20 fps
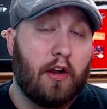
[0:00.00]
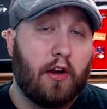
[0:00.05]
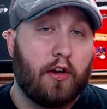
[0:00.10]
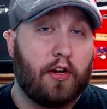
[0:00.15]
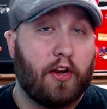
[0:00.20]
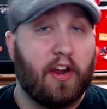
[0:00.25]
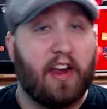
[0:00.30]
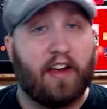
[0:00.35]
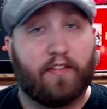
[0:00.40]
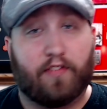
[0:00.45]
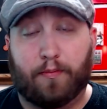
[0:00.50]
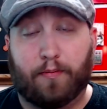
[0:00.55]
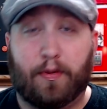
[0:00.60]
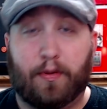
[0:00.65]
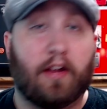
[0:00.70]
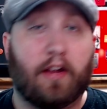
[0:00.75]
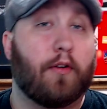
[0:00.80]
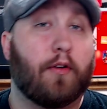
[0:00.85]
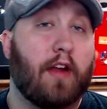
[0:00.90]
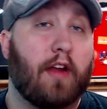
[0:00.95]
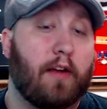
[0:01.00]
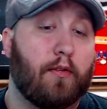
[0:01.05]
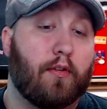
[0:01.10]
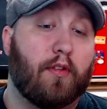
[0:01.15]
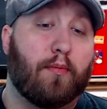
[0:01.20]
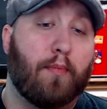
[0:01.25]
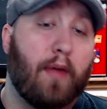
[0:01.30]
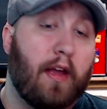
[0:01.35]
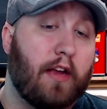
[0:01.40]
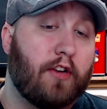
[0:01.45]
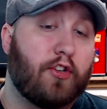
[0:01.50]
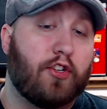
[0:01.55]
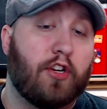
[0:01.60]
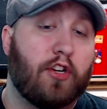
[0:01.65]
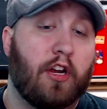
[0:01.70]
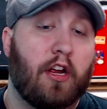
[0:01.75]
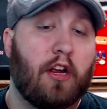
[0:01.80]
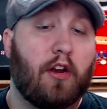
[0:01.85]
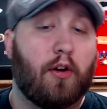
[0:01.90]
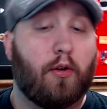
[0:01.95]
You have to be okay with mesh,
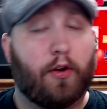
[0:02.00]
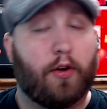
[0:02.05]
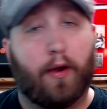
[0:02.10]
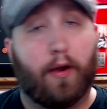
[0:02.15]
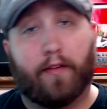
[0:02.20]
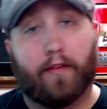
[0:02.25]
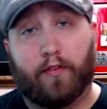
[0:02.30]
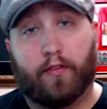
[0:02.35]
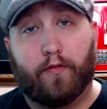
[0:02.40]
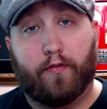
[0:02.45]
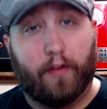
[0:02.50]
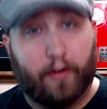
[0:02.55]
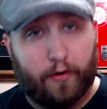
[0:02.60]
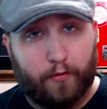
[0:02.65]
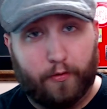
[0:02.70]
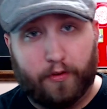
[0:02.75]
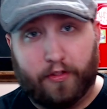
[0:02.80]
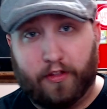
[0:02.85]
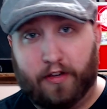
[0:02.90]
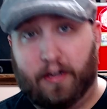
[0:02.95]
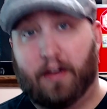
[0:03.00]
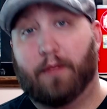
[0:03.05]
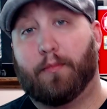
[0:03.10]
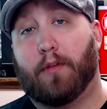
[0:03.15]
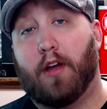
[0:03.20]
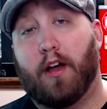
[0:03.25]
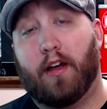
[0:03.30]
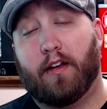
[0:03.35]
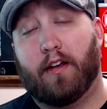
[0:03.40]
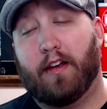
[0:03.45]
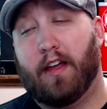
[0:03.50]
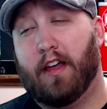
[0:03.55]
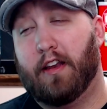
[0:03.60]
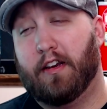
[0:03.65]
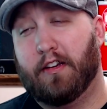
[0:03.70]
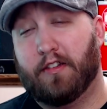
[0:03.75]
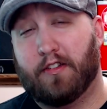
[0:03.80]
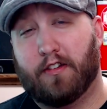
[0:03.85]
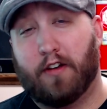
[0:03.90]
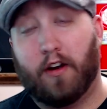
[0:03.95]
or you have to fiddle with the damn cotton
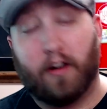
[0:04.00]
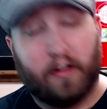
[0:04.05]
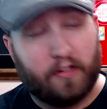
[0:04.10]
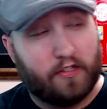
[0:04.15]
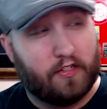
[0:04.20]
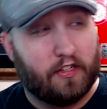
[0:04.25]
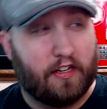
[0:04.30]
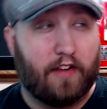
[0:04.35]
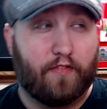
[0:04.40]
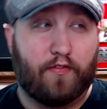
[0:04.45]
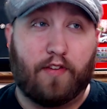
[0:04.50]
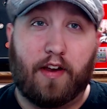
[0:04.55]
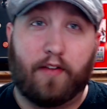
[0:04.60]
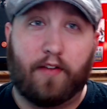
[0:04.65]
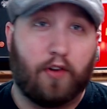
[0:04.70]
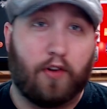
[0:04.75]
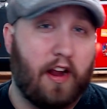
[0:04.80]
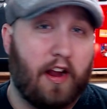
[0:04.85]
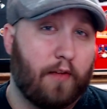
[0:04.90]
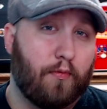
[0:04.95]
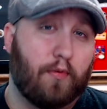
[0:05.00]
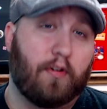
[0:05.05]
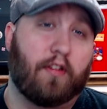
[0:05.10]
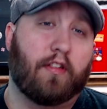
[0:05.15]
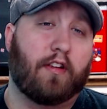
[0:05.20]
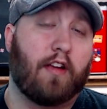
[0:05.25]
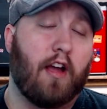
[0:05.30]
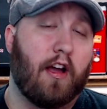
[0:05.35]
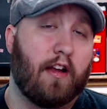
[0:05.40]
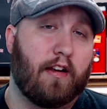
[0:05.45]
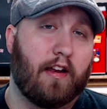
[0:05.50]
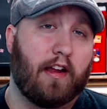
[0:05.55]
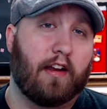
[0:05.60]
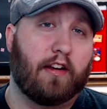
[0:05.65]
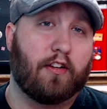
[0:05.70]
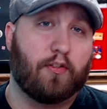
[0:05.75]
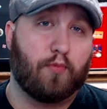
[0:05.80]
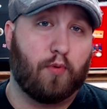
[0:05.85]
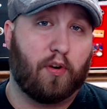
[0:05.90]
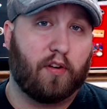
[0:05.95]
addies. And honestly, I've never had one of the cotton
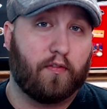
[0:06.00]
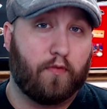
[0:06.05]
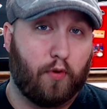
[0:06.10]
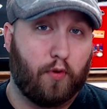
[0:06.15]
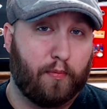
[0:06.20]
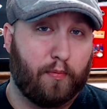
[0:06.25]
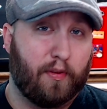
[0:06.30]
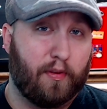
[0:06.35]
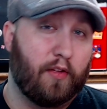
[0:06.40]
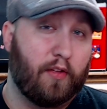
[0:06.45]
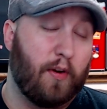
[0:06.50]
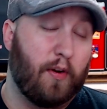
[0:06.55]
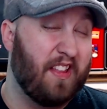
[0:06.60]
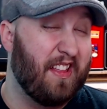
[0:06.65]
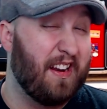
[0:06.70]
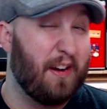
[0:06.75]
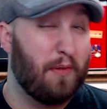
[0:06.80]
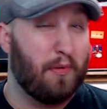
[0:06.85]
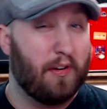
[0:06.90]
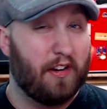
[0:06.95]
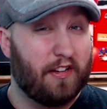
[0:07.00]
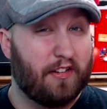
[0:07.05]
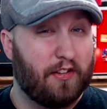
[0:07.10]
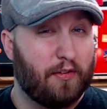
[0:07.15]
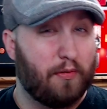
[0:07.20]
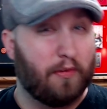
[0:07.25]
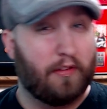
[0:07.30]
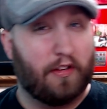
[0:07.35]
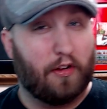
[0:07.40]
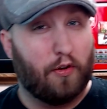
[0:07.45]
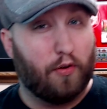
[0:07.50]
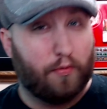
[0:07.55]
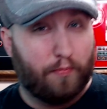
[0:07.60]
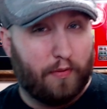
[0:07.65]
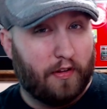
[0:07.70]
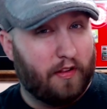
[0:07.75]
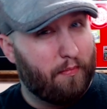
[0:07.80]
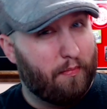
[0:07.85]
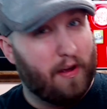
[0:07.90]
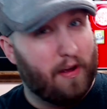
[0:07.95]
addies work for me the way that I wanted to in the old
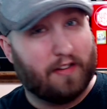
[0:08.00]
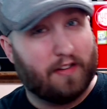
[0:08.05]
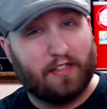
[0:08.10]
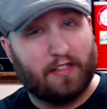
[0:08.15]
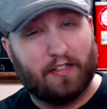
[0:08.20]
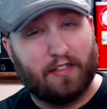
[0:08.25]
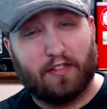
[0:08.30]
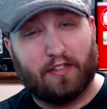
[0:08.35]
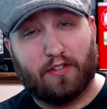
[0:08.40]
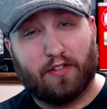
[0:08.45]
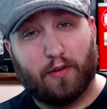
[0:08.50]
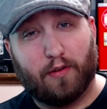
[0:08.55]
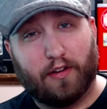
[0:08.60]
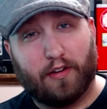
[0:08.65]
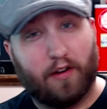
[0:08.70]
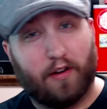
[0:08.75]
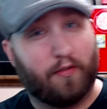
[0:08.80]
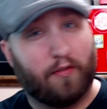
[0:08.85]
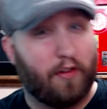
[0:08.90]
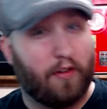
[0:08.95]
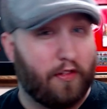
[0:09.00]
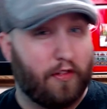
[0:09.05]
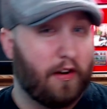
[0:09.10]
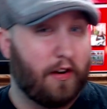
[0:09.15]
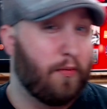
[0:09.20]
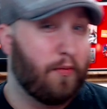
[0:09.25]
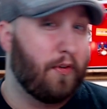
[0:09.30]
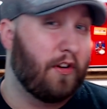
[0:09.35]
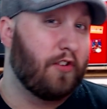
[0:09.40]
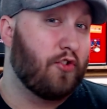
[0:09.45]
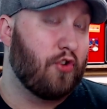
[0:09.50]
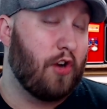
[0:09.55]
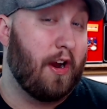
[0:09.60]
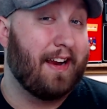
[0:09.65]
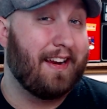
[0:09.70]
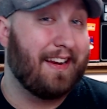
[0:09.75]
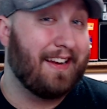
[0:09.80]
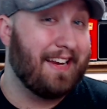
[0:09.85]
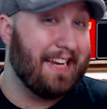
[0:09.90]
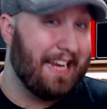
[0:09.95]
billet boxes, so I don't know that I want to
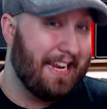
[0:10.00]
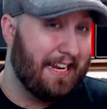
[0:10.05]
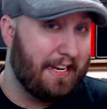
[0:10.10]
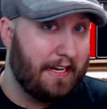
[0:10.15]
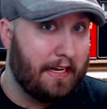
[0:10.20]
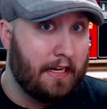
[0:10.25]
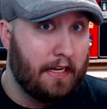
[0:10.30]
try again.